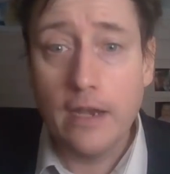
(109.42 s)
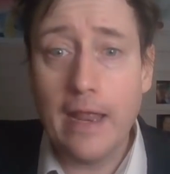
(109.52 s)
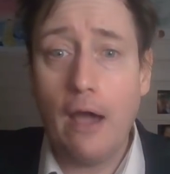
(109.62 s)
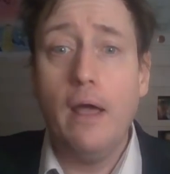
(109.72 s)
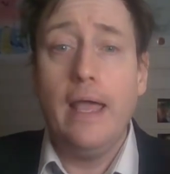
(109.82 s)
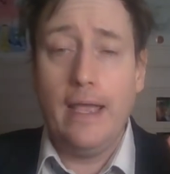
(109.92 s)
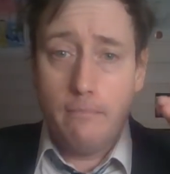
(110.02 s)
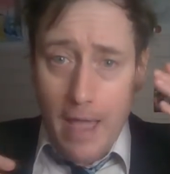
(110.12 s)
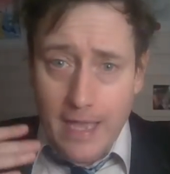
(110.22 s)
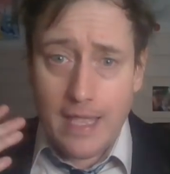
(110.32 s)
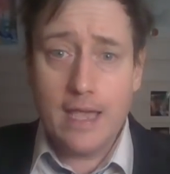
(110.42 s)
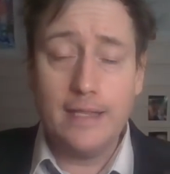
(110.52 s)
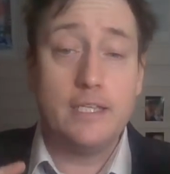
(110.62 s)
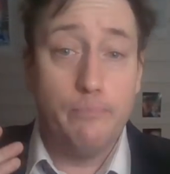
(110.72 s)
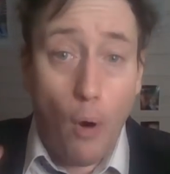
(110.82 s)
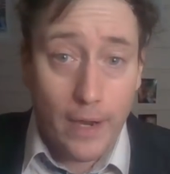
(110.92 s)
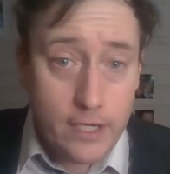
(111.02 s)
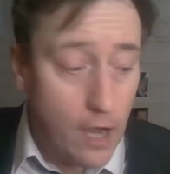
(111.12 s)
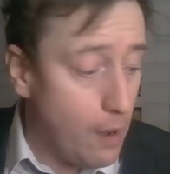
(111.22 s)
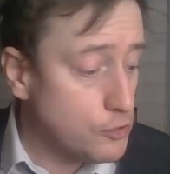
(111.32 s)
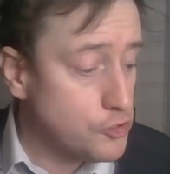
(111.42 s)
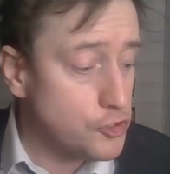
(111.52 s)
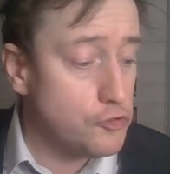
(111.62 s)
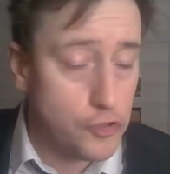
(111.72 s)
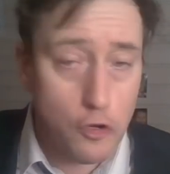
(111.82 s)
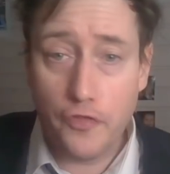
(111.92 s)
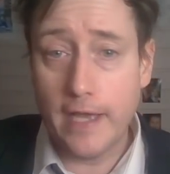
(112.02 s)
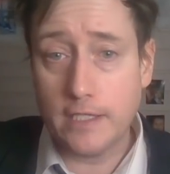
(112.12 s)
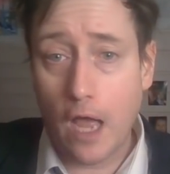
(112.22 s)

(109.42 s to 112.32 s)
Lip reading: Now, in making this point, I want to do two things.